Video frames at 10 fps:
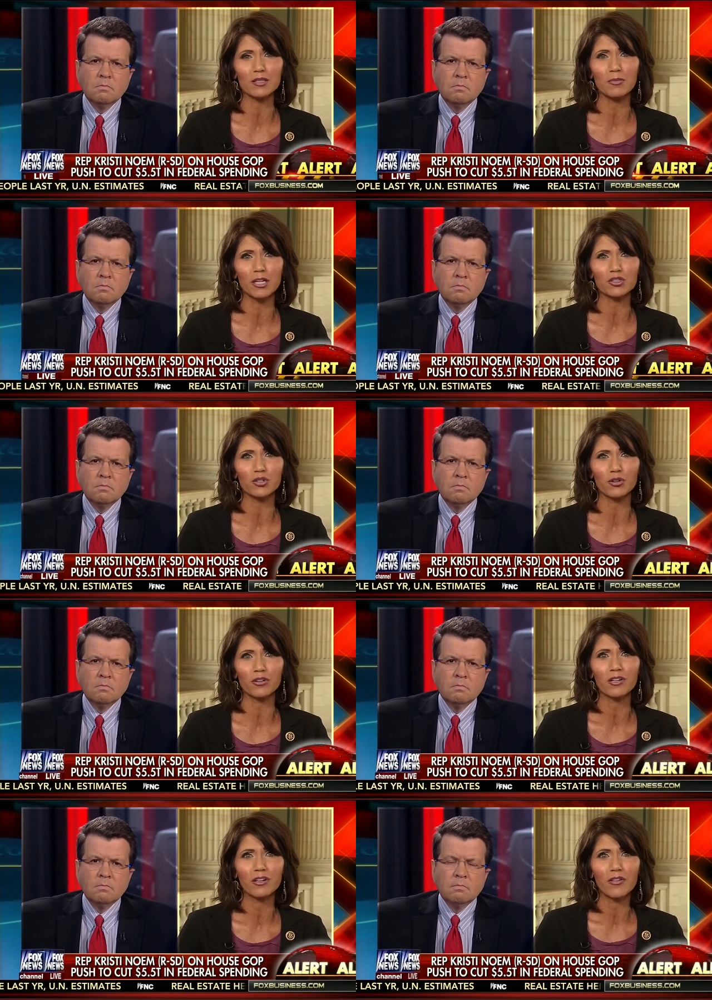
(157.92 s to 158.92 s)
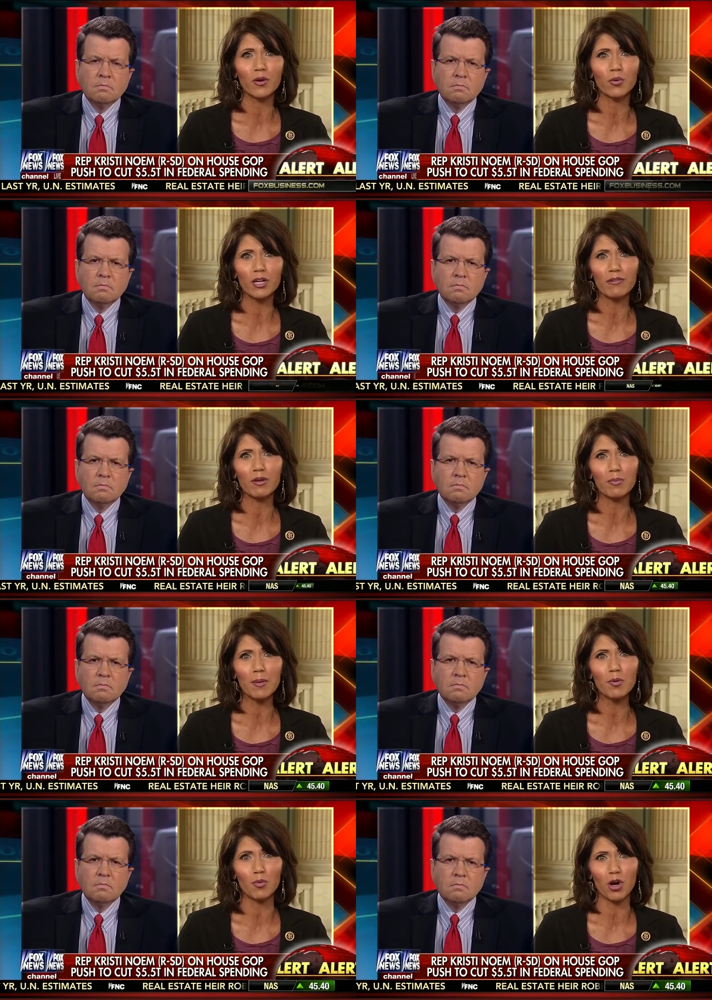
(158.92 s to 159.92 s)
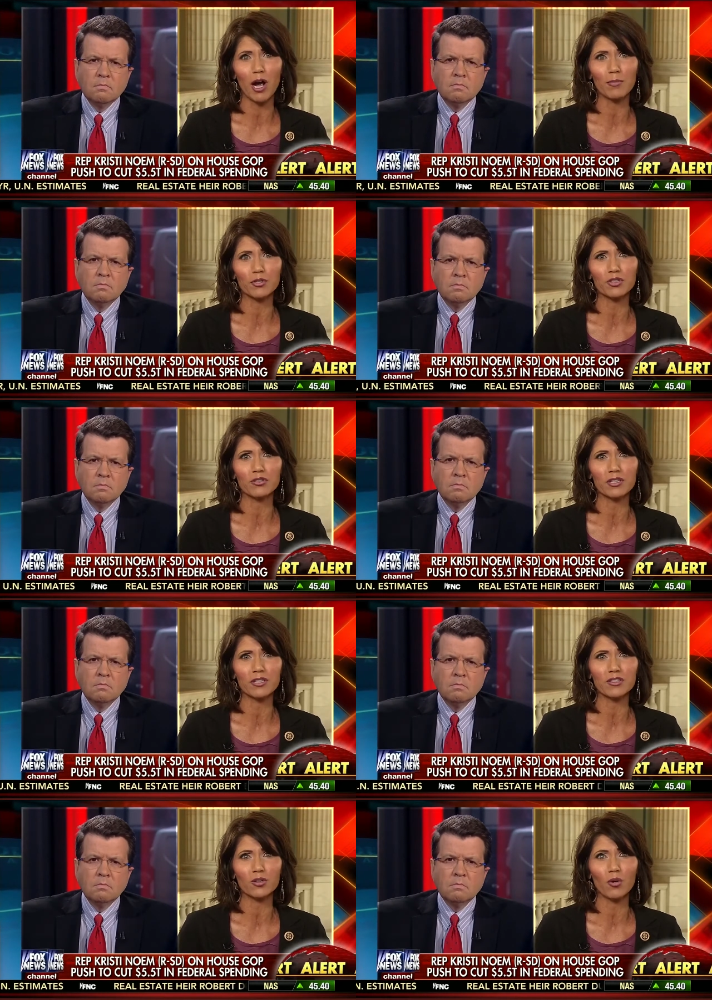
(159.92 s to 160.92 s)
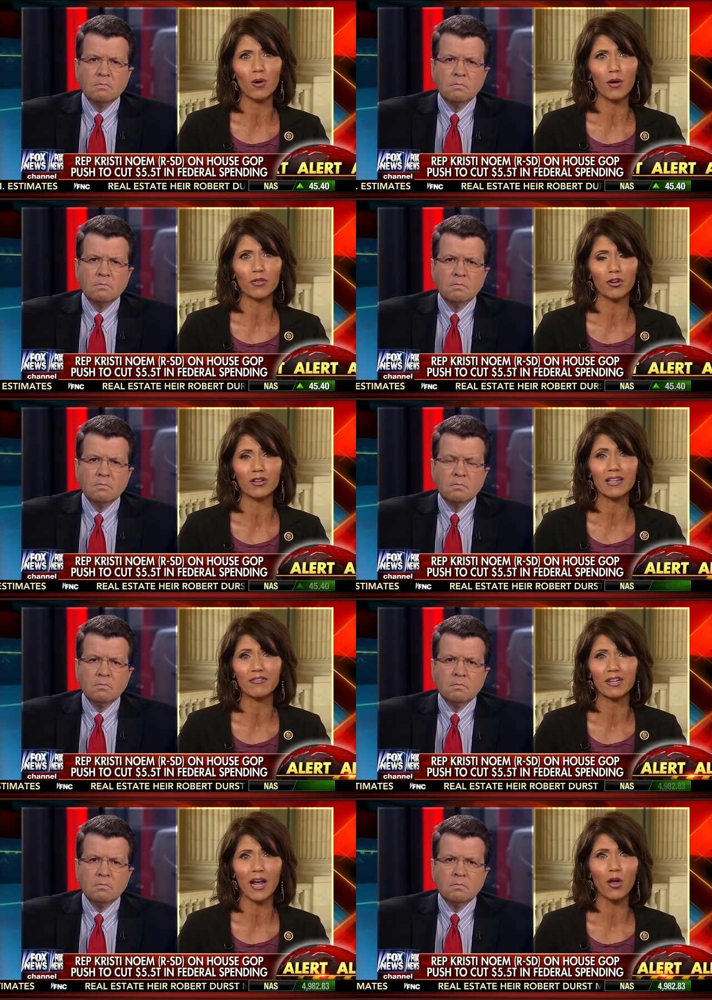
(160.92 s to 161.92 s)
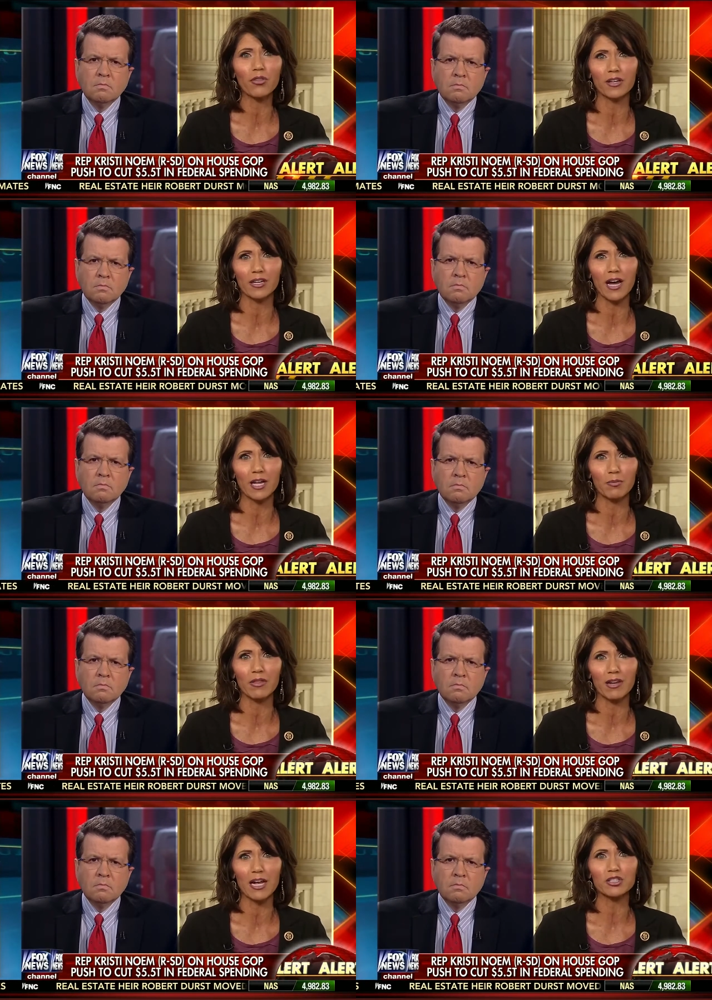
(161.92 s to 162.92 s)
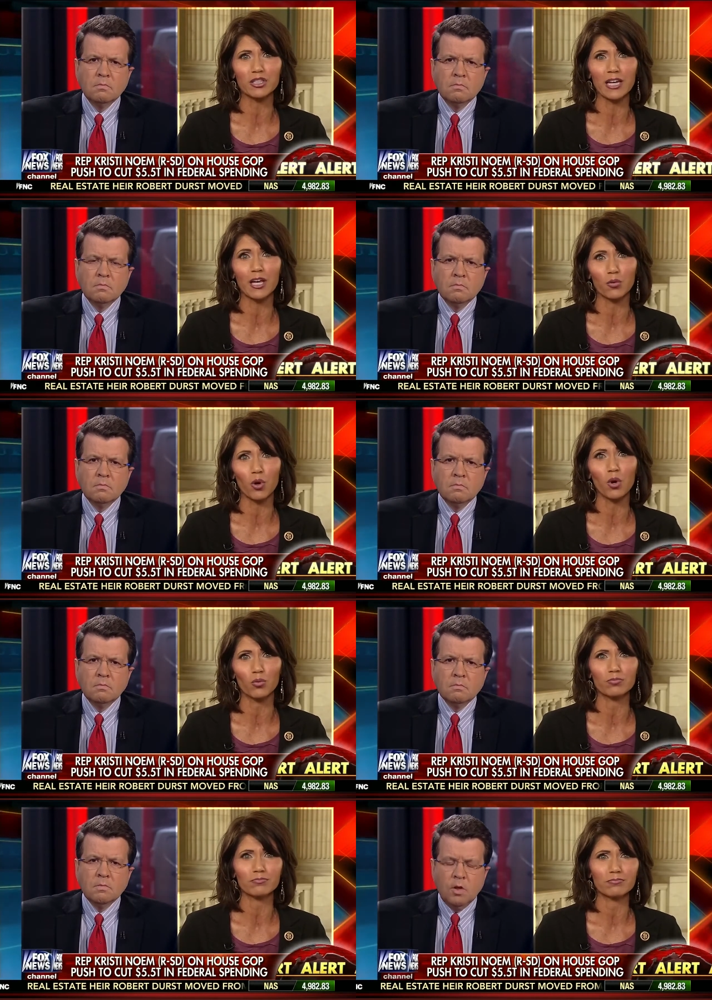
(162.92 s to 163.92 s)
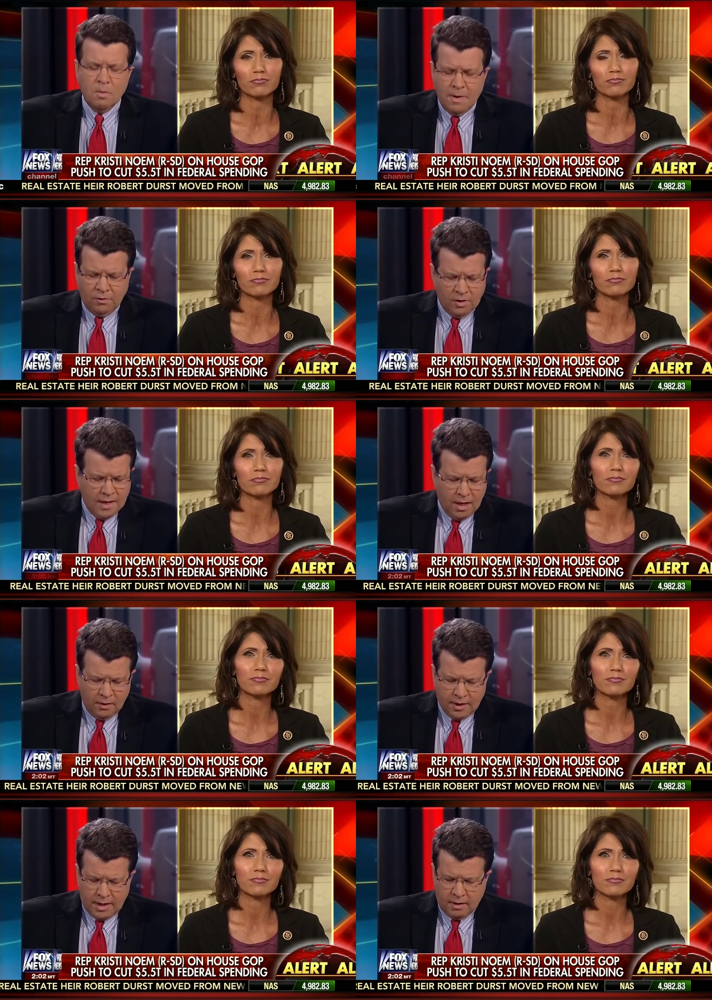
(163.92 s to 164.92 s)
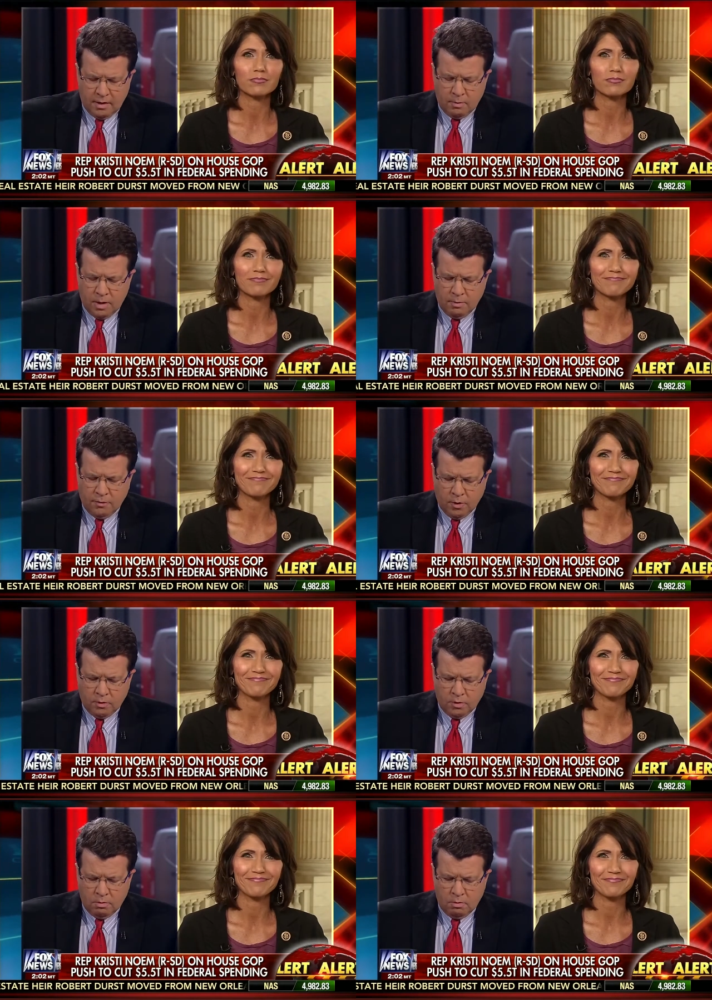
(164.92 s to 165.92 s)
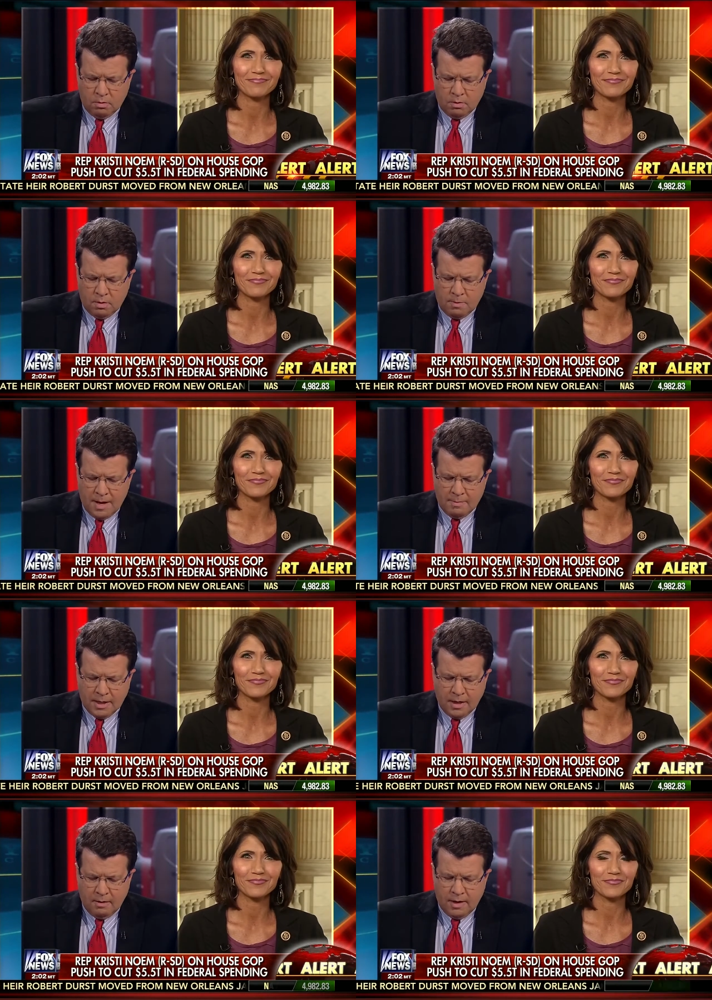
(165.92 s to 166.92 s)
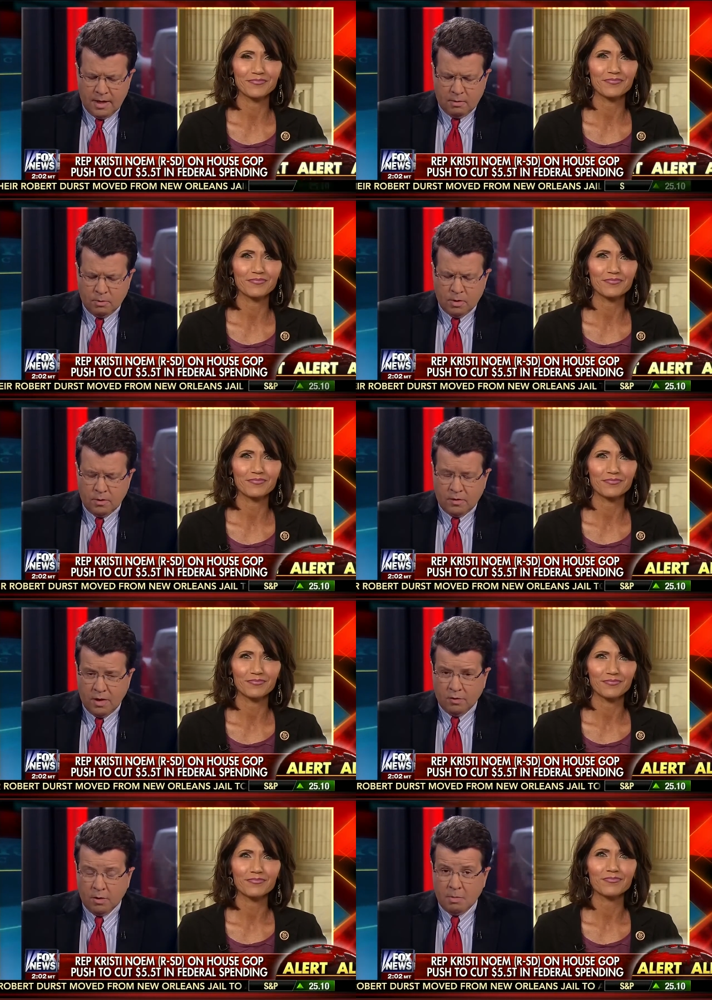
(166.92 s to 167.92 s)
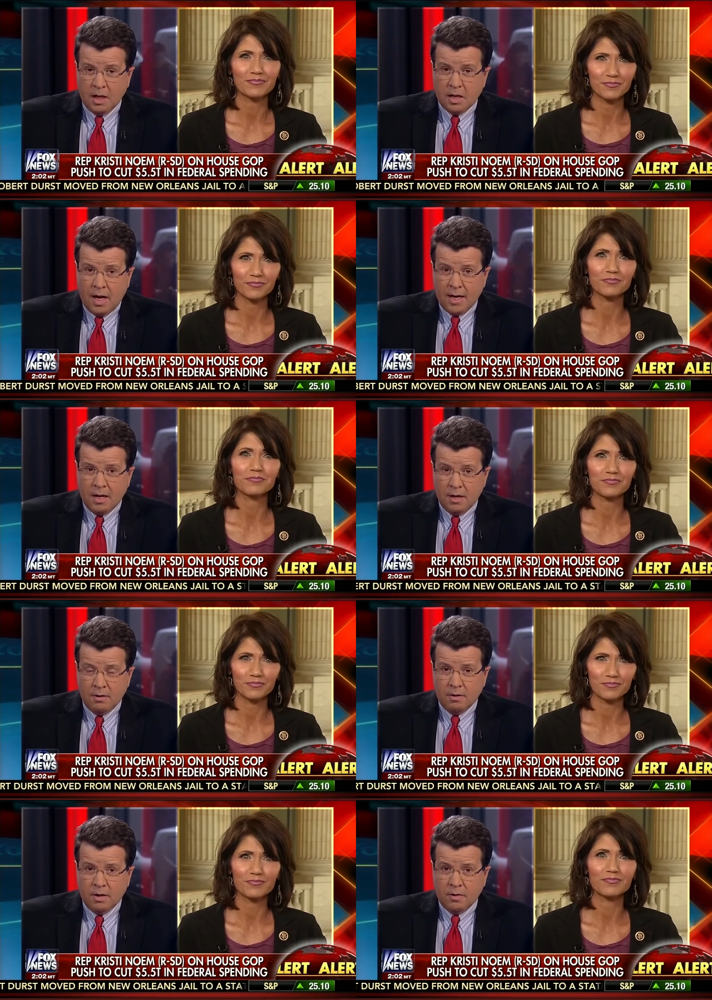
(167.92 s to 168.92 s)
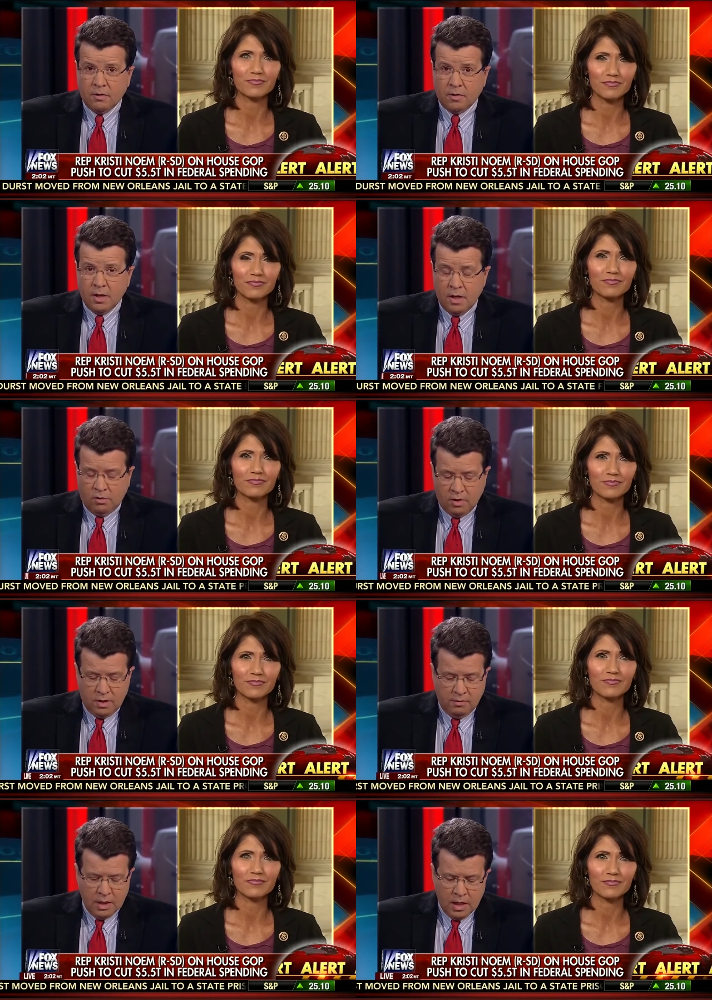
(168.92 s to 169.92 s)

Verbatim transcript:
Speaker 1: to make sure that we're giving people more opportunities to go out there and live in a healthy economy that actually can grow.
Speaker 2: You mentioned health, and I, I want to refer to uh, Obamacare and how it would essentially be mm -hmm. cut mm-hmm. under this initiative.